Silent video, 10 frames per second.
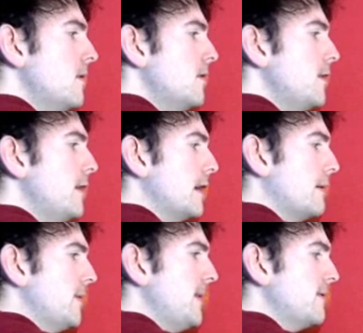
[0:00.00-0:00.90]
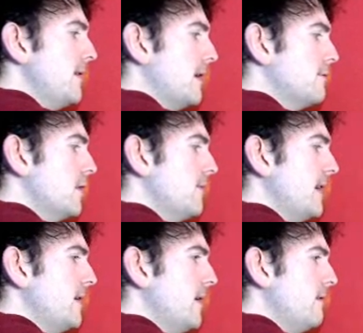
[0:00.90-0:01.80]
Yeah, give me a second for
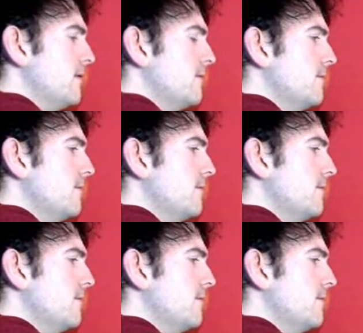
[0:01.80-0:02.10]
anything else.